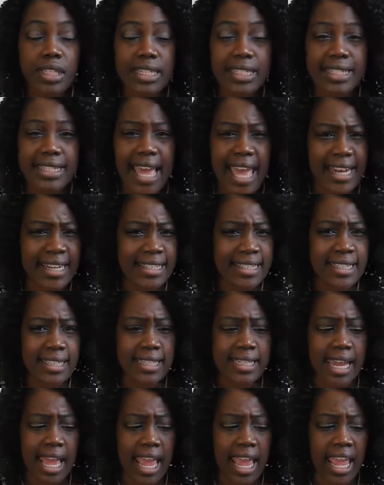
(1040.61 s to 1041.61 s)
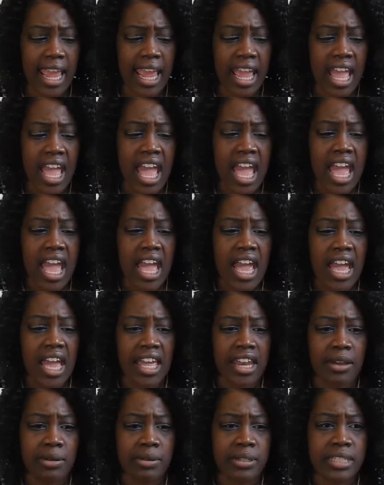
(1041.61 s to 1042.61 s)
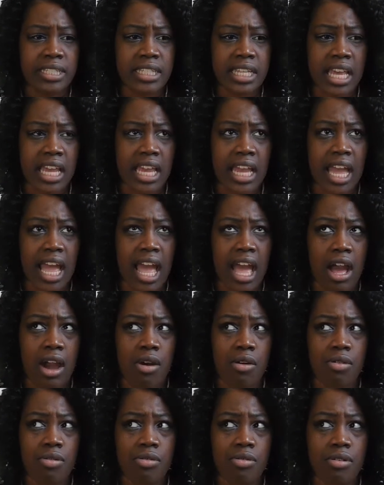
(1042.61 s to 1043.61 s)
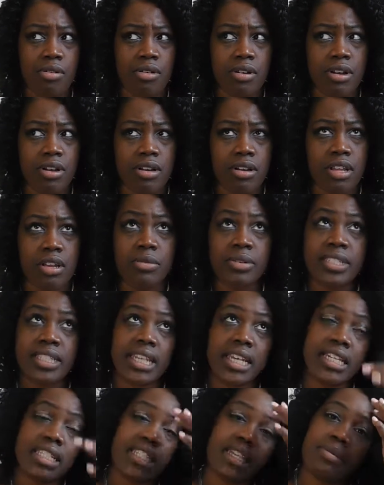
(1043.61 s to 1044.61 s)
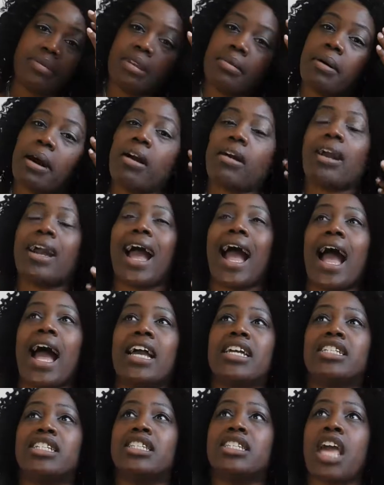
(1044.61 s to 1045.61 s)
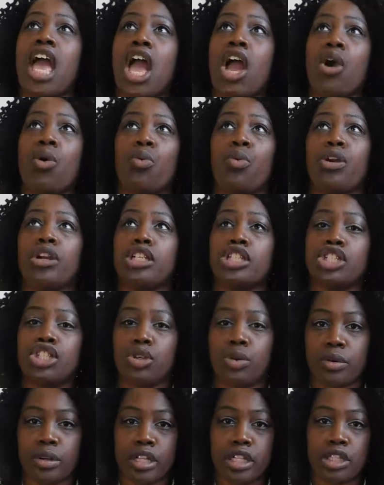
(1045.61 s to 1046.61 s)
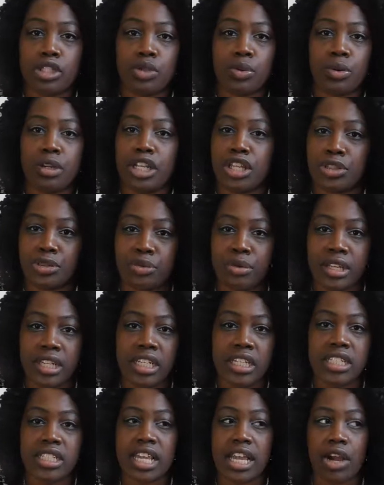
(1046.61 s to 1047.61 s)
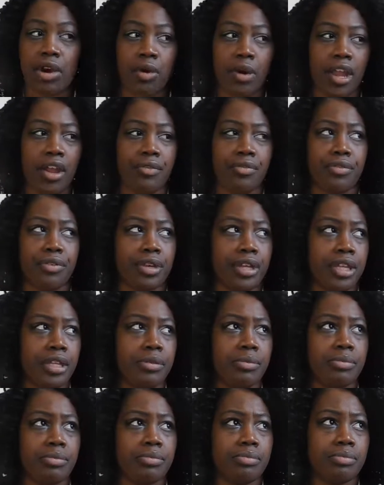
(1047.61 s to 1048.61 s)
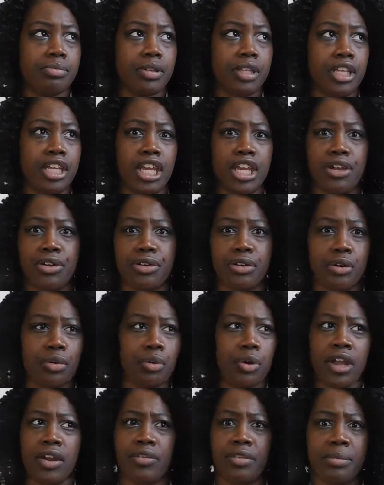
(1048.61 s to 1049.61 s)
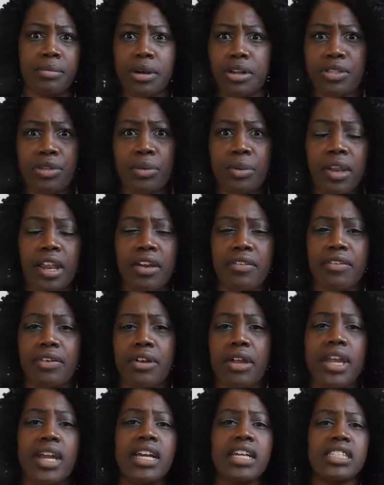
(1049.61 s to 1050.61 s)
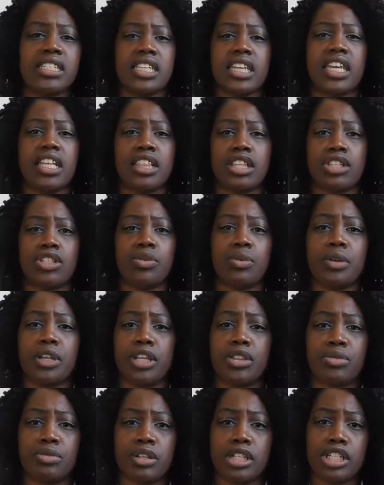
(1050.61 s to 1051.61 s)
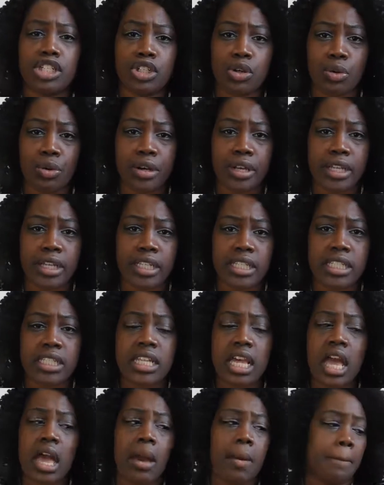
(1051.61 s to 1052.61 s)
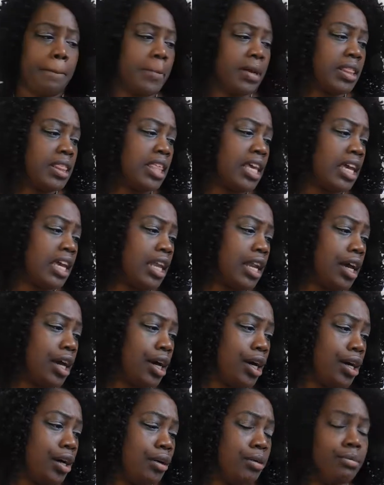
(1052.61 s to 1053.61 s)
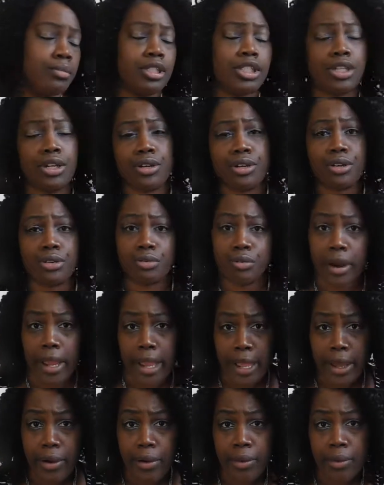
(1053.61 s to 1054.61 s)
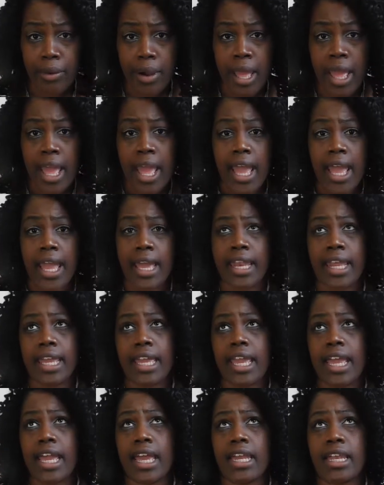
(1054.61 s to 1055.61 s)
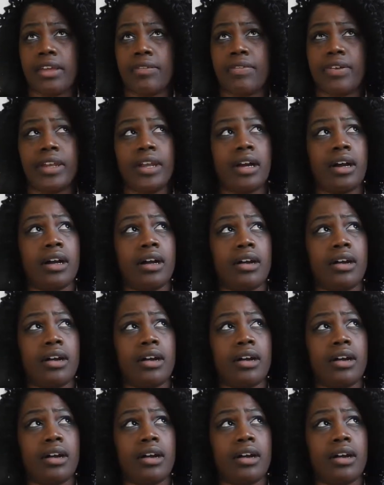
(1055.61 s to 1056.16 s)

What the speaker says: status today, and it was saying something about guys wear Jordan 23s. They go every year or every month or whatever to get the 23 Jordans, but then turn around and they can't even